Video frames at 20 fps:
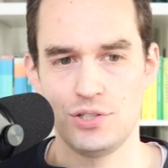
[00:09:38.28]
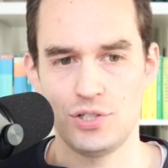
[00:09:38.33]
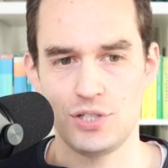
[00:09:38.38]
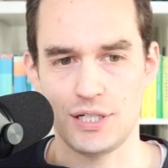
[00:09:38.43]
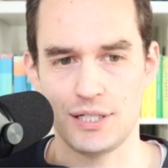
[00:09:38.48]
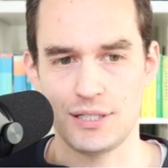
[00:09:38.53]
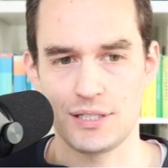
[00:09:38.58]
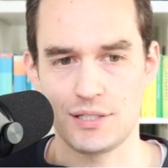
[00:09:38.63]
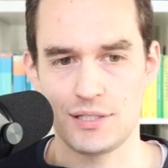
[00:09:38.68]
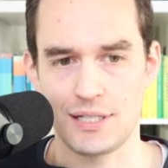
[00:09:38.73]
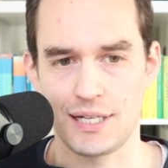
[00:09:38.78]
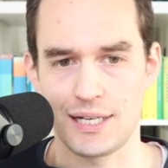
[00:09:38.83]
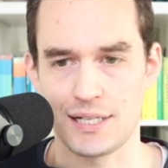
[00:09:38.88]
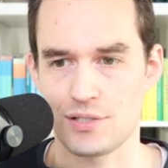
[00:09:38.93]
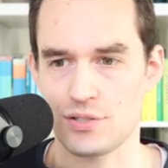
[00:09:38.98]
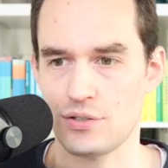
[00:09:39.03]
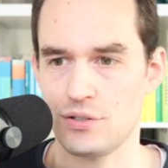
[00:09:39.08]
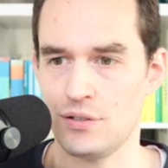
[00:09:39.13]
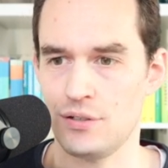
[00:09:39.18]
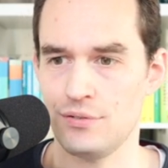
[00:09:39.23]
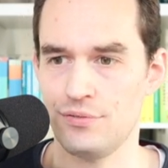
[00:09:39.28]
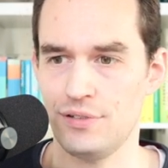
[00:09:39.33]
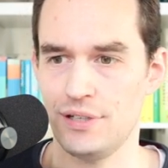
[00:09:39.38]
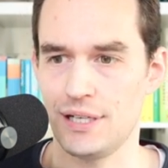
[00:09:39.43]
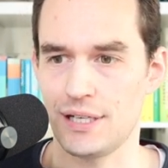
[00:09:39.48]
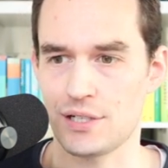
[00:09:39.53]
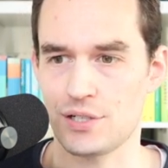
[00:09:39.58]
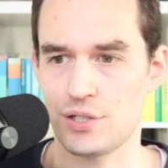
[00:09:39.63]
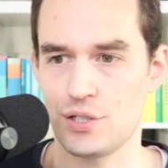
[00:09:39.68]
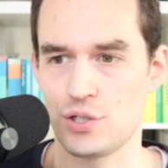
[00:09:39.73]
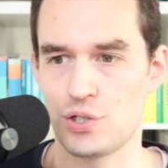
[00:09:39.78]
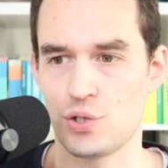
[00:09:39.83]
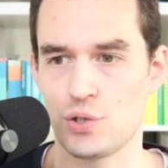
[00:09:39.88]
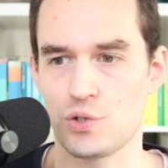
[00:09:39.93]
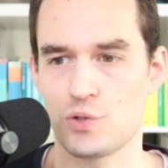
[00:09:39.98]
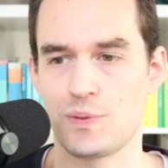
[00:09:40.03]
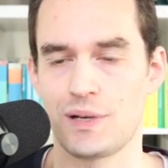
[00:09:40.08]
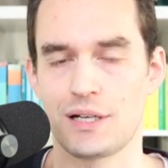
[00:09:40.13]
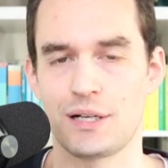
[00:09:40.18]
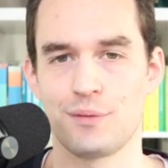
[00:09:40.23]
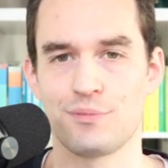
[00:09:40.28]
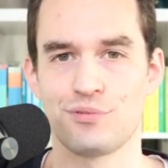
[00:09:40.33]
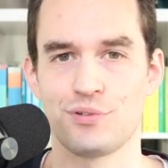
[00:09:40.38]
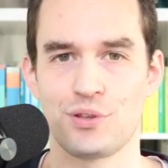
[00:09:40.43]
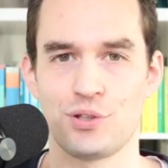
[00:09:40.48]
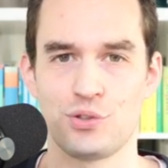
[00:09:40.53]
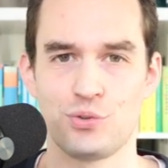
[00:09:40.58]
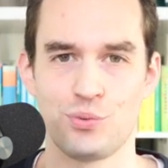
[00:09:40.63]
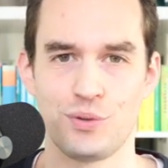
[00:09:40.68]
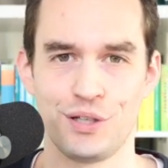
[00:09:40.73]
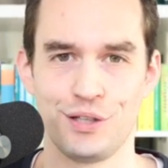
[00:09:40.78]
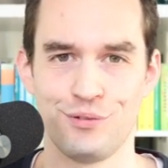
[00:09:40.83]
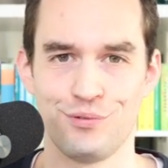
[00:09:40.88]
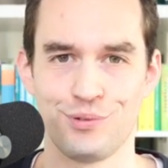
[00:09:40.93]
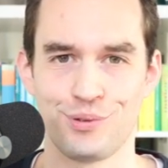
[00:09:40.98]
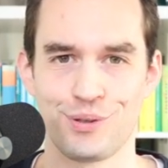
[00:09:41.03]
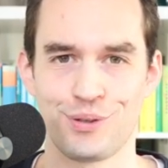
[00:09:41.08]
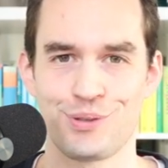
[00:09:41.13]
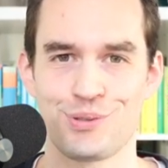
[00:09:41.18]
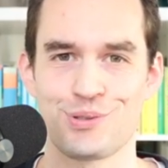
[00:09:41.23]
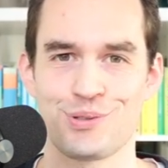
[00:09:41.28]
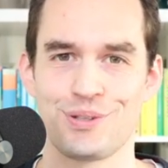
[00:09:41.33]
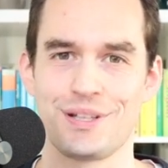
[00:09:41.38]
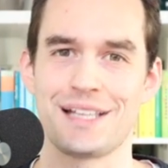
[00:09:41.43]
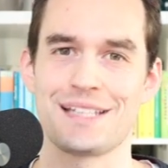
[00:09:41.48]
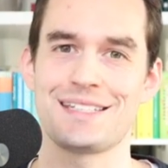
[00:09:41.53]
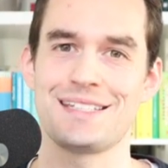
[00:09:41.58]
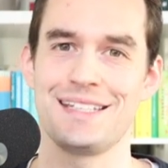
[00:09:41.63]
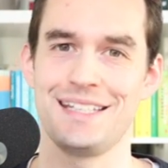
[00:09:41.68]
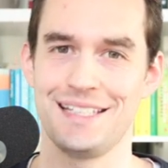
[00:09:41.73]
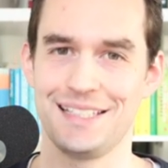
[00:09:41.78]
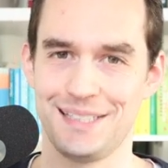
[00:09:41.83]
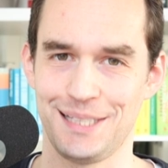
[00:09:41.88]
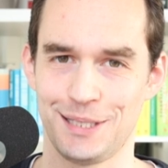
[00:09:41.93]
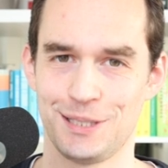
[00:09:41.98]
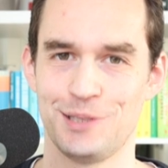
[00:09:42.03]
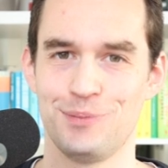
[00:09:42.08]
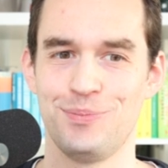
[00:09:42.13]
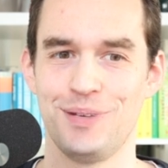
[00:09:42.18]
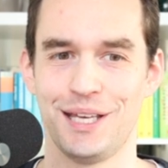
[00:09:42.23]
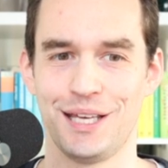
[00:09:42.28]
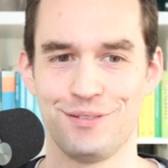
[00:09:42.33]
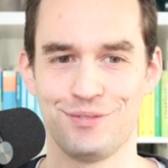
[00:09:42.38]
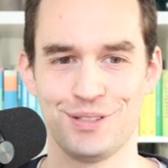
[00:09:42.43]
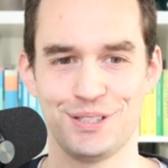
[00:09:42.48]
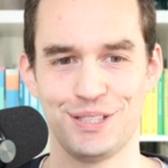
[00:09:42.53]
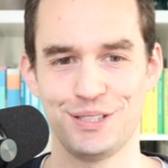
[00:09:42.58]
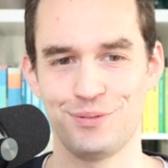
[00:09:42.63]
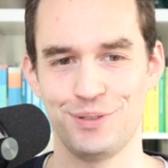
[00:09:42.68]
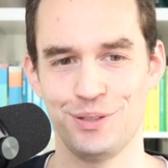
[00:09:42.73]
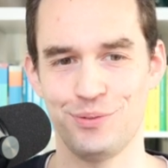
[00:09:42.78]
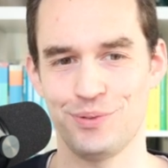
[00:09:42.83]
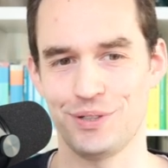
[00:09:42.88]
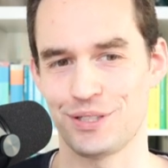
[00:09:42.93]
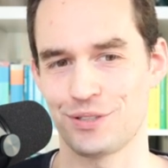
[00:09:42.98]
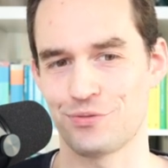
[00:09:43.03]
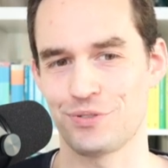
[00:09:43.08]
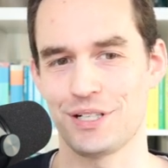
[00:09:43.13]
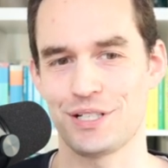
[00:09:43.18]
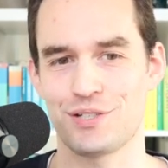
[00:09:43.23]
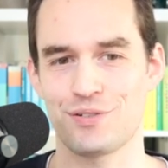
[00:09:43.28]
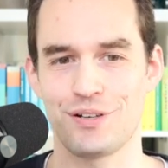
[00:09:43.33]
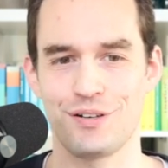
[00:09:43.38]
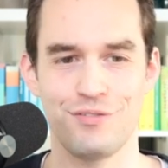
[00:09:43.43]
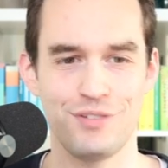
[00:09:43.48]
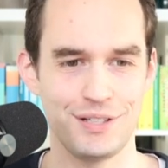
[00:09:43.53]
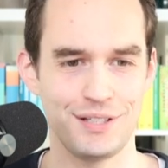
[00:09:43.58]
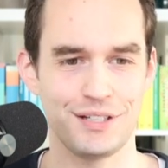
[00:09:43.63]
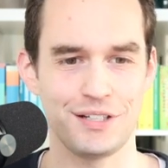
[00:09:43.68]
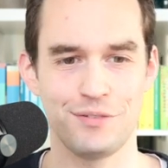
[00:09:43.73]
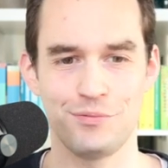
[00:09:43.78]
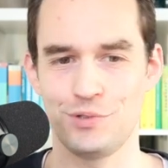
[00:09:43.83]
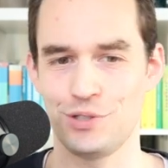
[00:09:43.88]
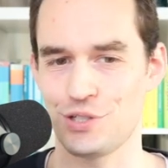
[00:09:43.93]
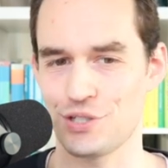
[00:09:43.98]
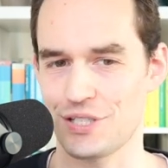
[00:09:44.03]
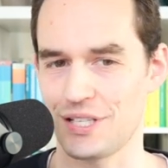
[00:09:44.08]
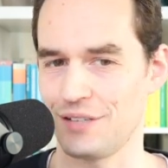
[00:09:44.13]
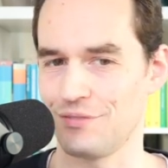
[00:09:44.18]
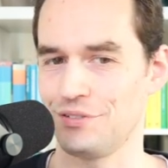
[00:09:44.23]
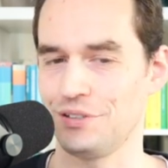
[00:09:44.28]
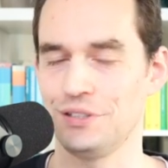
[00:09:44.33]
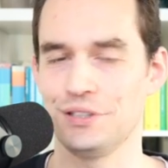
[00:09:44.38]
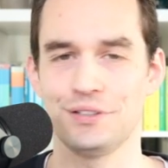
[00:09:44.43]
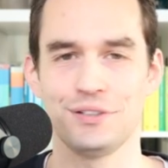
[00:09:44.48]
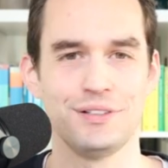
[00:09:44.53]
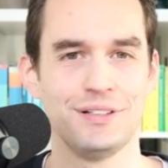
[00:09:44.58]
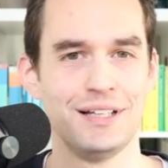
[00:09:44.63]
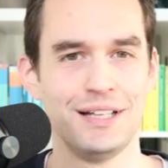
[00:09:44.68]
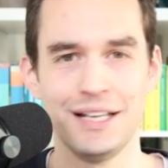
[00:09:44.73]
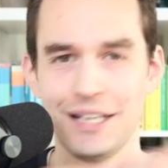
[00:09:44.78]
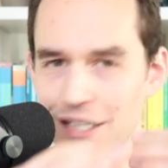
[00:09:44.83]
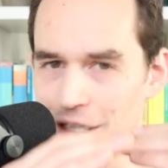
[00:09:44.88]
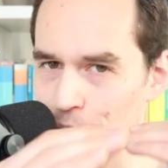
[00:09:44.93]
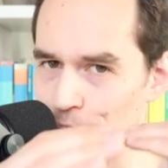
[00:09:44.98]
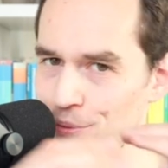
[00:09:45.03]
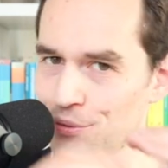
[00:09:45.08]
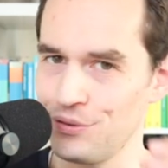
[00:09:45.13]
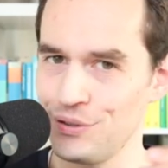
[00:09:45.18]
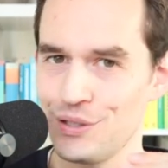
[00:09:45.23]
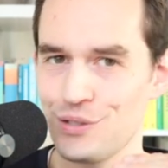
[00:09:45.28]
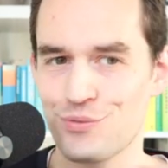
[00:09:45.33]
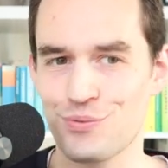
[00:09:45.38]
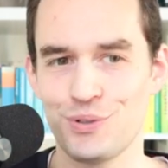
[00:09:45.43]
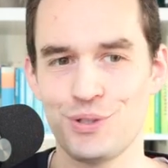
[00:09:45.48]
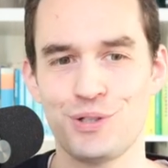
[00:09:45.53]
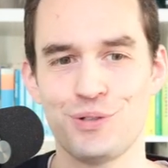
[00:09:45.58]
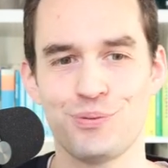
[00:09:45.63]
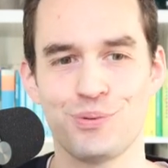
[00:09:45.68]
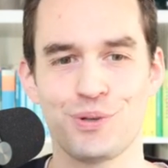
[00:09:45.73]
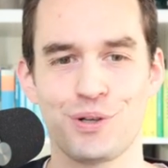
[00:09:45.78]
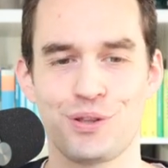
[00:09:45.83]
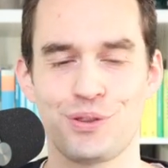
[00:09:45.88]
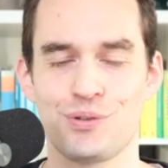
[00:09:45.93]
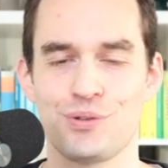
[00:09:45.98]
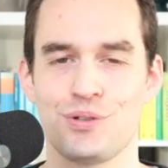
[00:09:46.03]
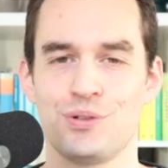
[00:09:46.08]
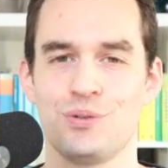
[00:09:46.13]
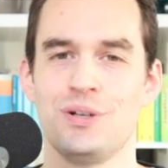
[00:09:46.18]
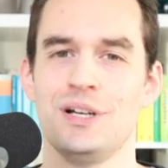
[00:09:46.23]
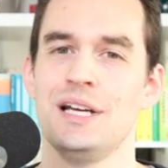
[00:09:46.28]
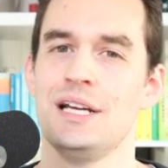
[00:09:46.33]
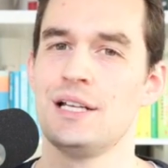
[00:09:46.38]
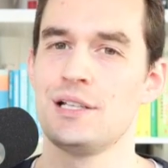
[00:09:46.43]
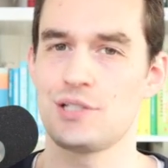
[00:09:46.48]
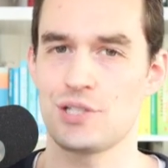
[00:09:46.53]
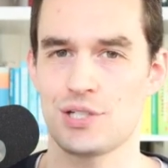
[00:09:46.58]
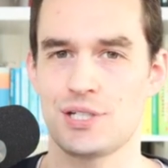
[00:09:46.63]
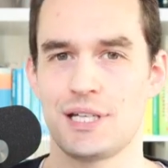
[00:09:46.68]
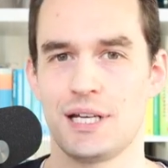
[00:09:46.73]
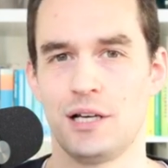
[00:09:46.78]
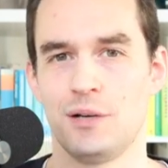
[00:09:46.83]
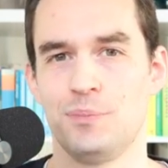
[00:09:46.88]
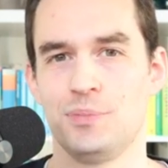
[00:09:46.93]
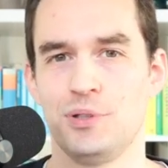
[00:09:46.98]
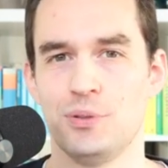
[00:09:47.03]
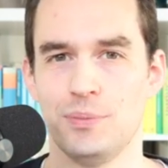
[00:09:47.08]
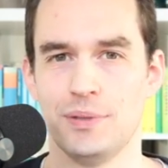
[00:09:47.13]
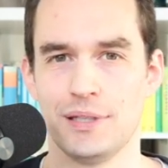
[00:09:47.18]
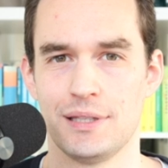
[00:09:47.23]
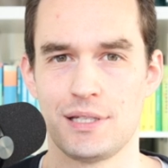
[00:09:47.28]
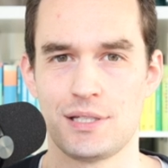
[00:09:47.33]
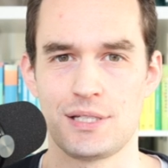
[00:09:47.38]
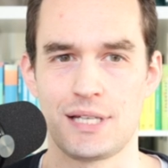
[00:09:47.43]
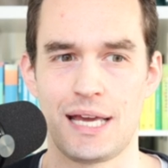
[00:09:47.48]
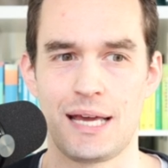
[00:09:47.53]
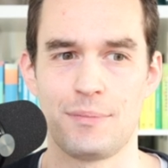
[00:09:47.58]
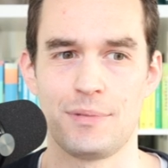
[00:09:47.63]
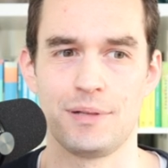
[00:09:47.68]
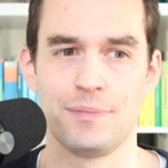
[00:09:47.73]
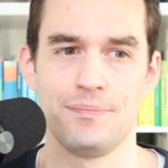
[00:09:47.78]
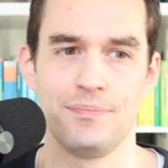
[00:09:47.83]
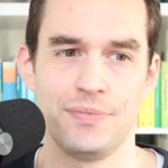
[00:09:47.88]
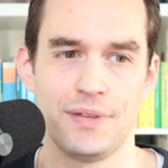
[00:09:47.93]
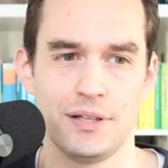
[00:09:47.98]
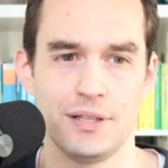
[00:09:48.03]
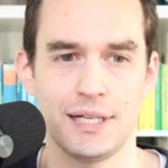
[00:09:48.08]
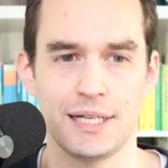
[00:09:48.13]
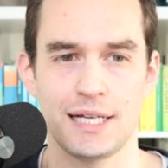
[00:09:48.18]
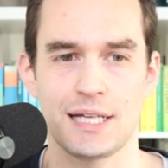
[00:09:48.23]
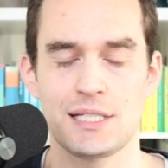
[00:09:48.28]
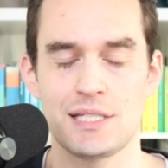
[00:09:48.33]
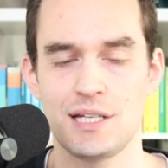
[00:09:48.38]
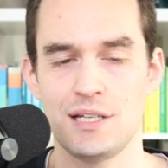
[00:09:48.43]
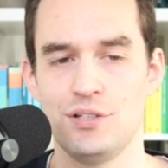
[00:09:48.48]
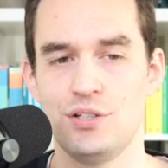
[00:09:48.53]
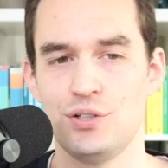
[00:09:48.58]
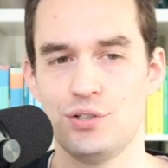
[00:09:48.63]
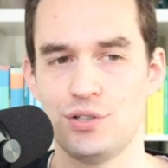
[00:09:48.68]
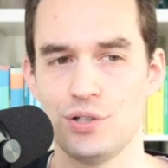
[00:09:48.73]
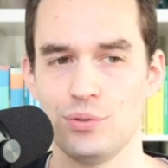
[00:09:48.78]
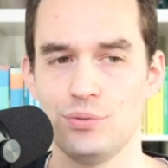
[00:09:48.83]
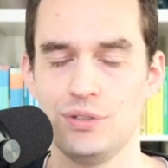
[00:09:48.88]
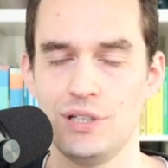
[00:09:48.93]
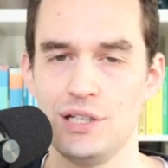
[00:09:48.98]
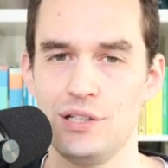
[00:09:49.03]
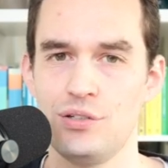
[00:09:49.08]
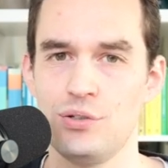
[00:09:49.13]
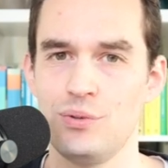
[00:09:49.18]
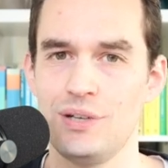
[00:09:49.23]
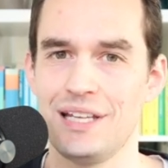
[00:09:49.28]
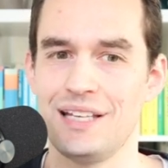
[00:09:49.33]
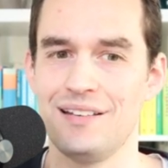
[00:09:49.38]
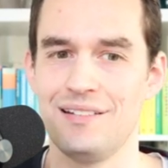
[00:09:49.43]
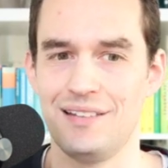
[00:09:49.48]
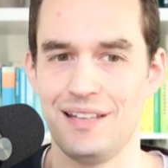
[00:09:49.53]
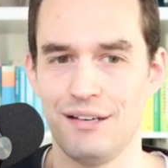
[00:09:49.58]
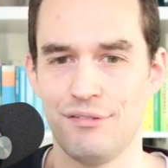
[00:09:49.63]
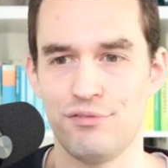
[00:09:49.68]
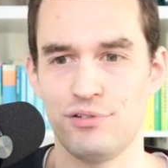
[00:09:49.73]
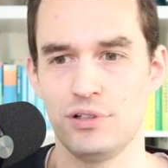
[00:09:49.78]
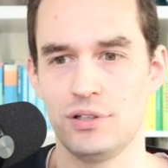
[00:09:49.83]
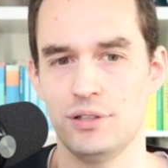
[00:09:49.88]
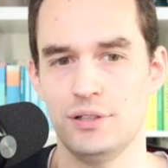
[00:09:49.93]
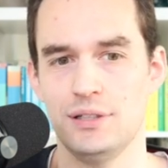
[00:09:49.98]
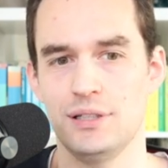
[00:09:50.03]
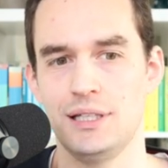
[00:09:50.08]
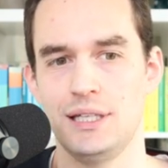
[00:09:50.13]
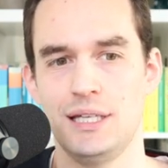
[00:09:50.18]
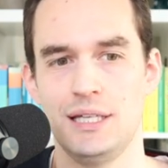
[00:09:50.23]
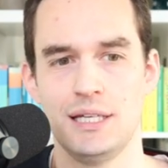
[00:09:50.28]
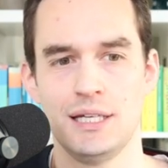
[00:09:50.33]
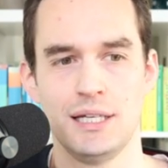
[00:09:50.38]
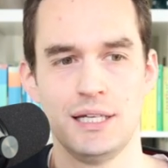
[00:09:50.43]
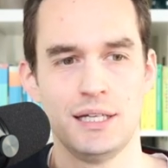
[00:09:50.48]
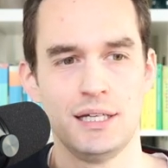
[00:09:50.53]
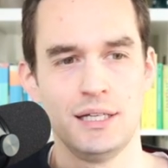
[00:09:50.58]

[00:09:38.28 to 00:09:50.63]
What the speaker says: check this task off, it actually shows back up for the 24th. So that's the intended behavior that we want, right? So every time we just have a little couple things for you to work through just to help you build this habit. Now, like I said, you don't need to indefinitely